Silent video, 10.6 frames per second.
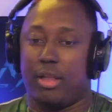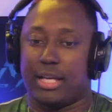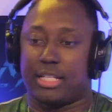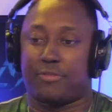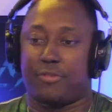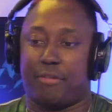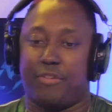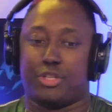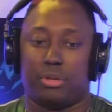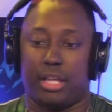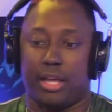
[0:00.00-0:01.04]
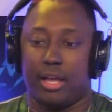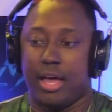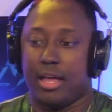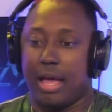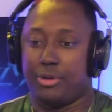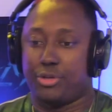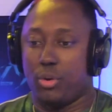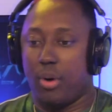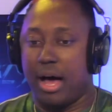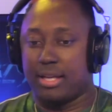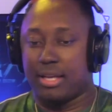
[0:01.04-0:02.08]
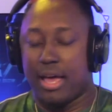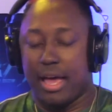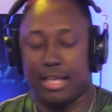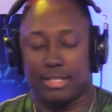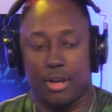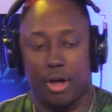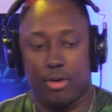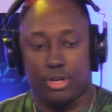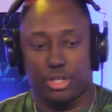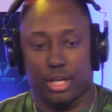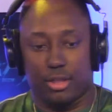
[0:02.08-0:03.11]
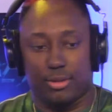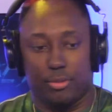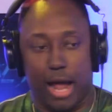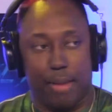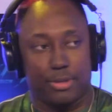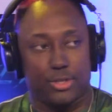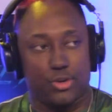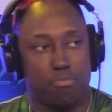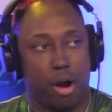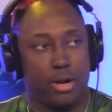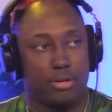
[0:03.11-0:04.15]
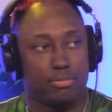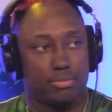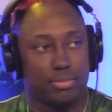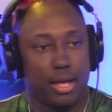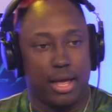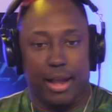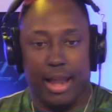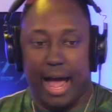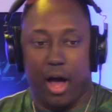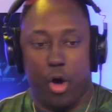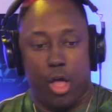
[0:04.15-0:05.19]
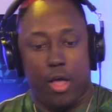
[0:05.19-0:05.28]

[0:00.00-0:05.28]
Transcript: Like, it's just like visually, imagery-wise, is, you know, you just get the Robin suit burning. Now...